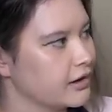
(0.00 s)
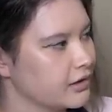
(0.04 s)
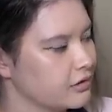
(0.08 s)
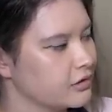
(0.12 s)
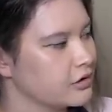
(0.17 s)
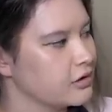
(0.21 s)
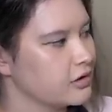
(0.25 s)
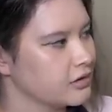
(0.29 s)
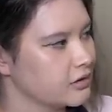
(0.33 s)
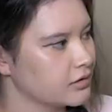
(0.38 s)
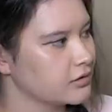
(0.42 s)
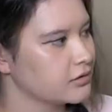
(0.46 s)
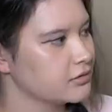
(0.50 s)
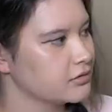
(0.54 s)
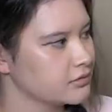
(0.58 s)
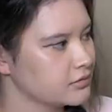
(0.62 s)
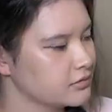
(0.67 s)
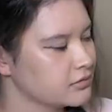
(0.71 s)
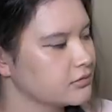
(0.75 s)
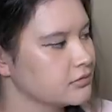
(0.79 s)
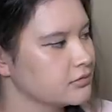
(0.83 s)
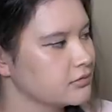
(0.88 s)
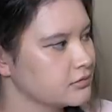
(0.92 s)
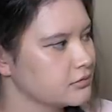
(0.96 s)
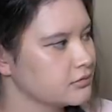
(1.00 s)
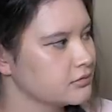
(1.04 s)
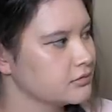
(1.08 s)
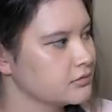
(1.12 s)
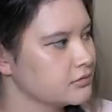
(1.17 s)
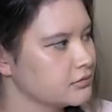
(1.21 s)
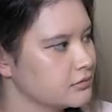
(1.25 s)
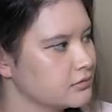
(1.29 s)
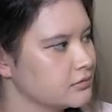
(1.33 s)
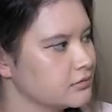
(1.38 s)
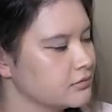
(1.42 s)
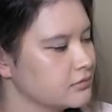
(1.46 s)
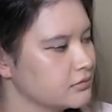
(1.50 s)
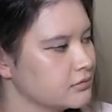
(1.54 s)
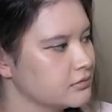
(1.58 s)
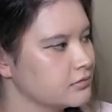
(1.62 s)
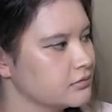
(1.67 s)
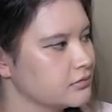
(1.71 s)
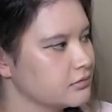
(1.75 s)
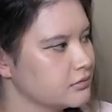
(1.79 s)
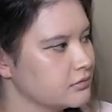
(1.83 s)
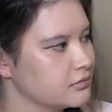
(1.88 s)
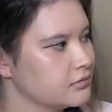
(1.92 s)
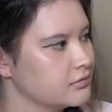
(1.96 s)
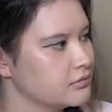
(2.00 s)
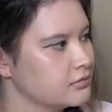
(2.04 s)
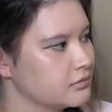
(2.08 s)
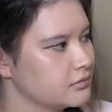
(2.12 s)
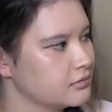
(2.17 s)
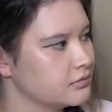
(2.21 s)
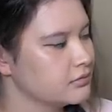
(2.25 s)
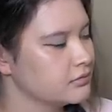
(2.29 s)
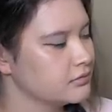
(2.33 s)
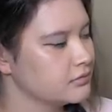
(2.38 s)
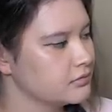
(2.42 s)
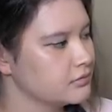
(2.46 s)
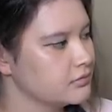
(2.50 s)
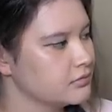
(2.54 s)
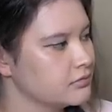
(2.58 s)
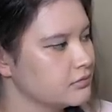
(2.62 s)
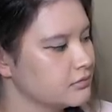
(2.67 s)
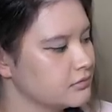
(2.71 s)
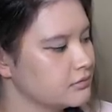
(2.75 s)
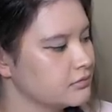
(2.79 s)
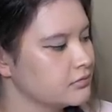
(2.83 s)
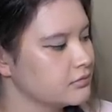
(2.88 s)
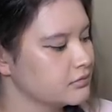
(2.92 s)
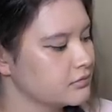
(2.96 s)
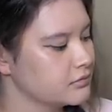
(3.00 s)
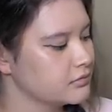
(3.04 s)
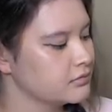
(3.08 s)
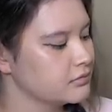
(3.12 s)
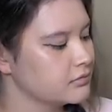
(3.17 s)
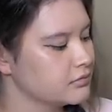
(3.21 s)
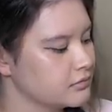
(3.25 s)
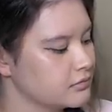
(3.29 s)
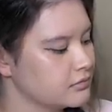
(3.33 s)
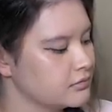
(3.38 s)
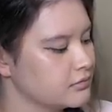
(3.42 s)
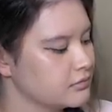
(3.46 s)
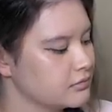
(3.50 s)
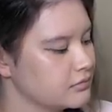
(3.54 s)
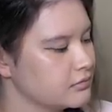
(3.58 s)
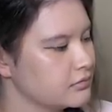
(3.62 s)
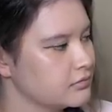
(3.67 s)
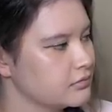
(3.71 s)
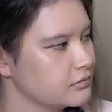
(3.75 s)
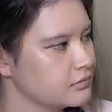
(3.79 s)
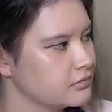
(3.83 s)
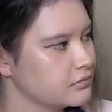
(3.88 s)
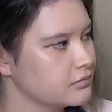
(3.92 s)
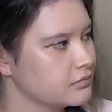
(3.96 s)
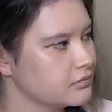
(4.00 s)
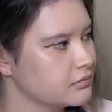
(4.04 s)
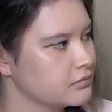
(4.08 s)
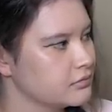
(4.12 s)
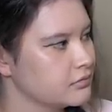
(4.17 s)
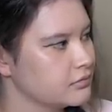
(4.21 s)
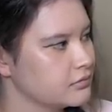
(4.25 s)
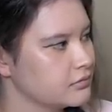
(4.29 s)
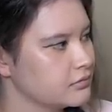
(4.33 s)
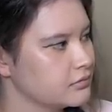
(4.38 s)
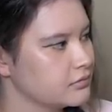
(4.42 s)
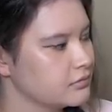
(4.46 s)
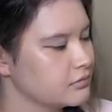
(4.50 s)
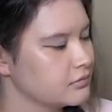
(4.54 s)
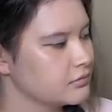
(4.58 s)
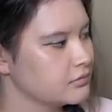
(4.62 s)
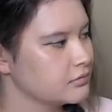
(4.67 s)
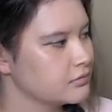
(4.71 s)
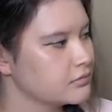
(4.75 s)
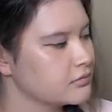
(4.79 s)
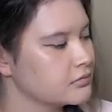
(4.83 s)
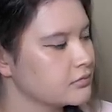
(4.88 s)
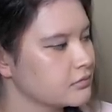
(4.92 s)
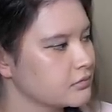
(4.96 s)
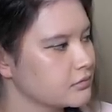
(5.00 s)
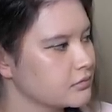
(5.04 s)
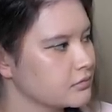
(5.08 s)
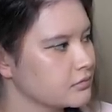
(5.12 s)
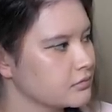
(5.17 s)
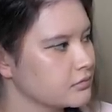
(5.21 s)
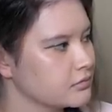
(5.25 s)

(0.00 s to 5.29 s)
The person shown says nothing.